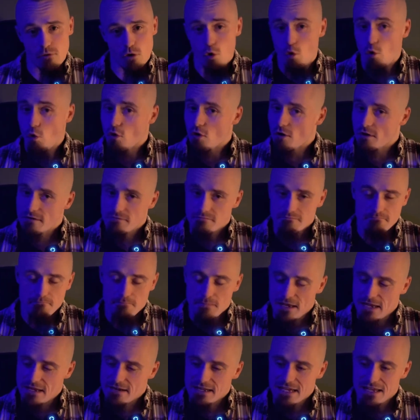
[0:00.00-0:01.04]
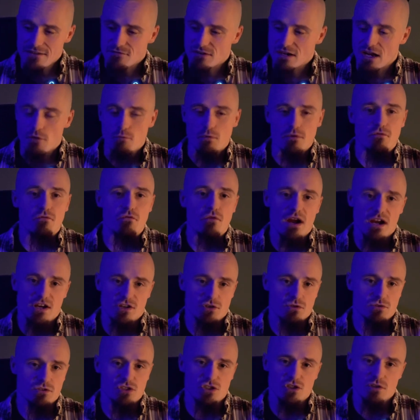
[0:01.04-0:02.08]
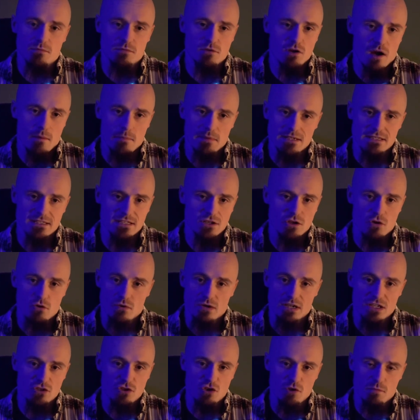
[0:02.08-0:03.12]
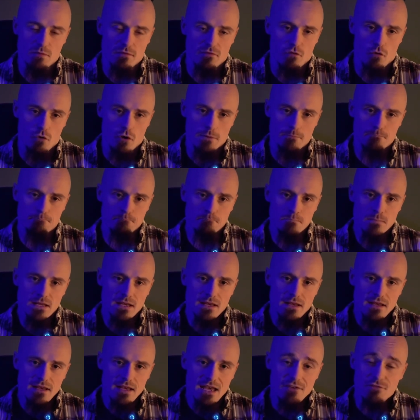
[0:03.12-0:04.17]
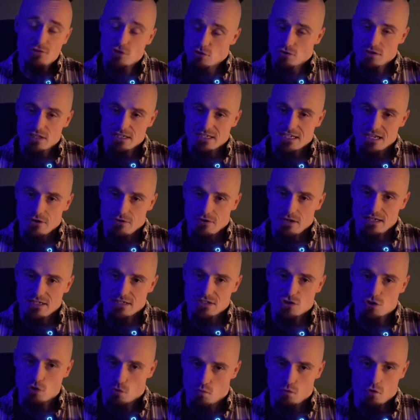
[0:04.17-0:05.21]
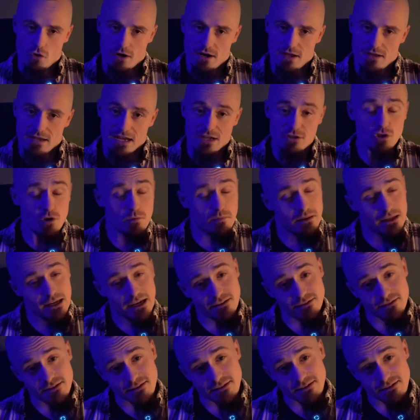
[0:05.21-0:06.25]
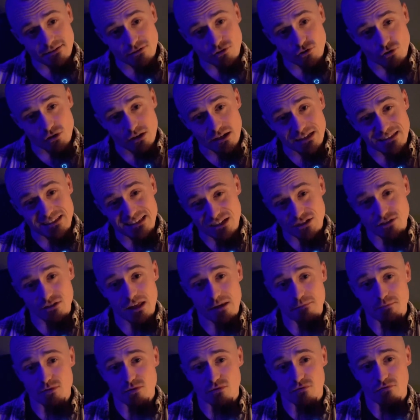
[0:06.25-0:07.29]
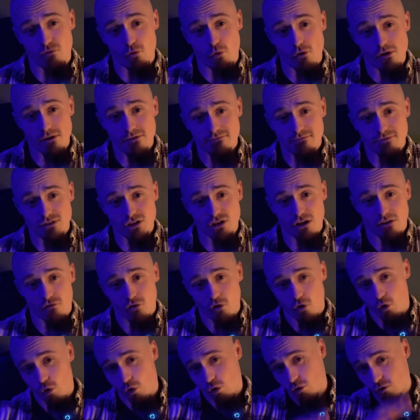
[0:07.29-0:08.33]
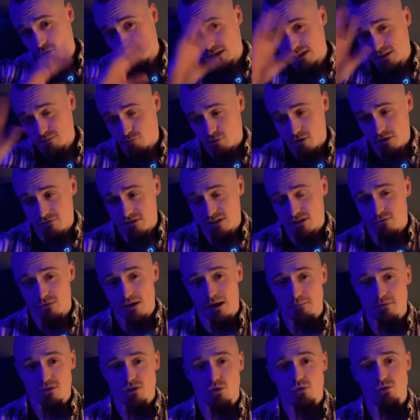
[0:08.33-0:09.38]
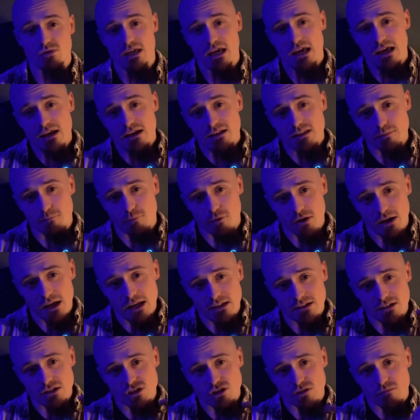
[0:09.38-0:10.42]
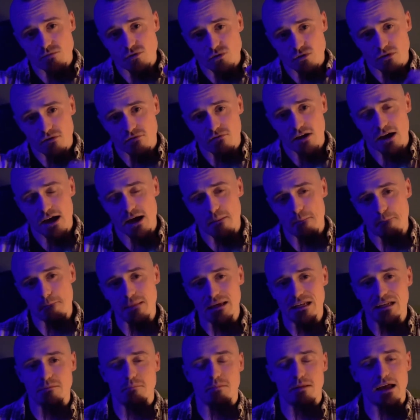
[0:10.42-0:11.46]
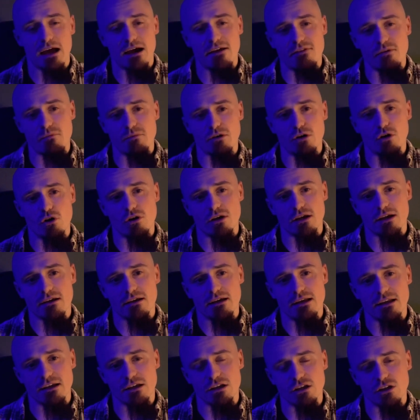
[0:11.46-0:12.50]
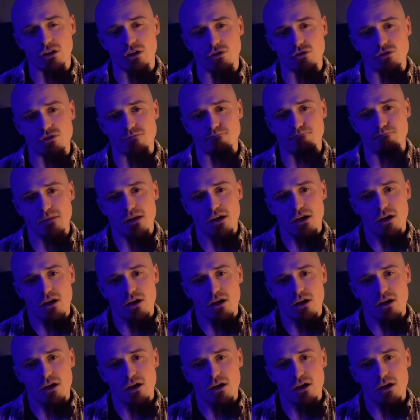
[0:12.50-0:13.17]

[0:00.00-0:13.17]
or be it even a refresher on some topics that you already knew before. If you enjoyed the series, don't worry, I do plan to do an additional episode 4 to cover all these previous three episodes to put it into some sort of a mini plan that would look in a conclusion.